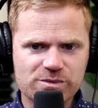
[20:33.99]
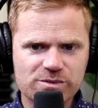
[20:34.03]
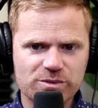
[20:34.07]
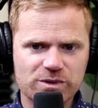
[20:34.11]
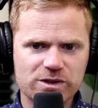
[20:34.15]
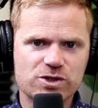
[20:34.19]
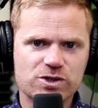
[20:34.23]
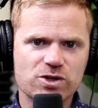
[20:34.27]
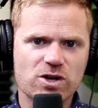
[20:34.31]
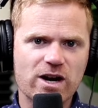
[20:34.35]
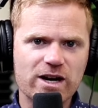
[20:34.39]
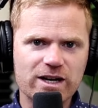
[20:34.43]
we
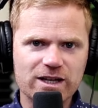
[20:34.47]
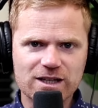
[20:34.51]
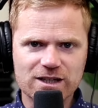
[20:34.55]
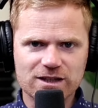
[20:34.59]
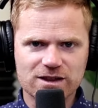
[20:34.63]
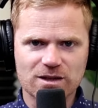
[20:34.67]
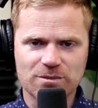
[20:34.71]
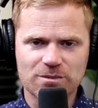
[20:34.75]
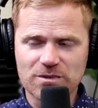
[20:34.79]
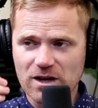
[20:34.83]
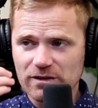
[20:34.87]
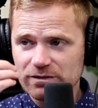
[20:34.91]
try to get
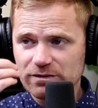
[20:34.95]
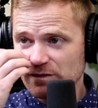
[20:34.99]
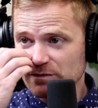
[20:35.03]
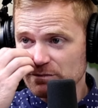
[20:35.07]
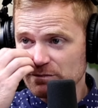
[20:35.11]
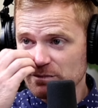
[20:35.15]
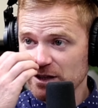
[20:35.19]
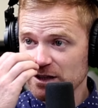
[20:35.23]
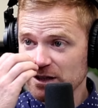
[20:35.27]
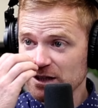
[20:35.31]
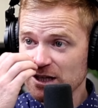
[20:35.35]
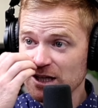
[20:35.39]
them off of
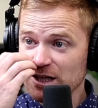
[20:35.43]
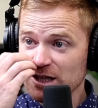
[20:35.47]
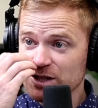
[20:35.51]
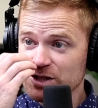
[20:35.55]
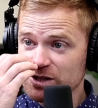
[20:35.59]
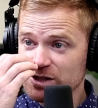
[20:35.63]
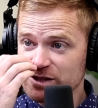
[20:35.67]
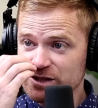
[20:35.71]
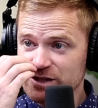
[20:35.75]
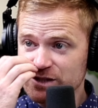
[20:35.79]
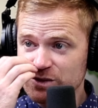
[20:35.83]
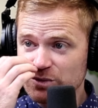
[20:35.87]

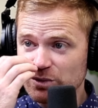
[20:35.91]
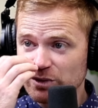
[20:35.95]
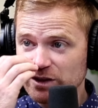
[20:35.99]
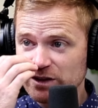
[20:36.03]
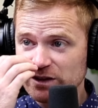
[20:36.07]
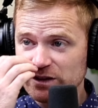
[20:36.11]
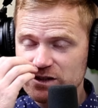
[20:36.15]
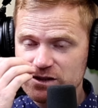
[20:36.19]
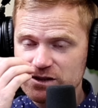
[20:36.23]
medications as quickly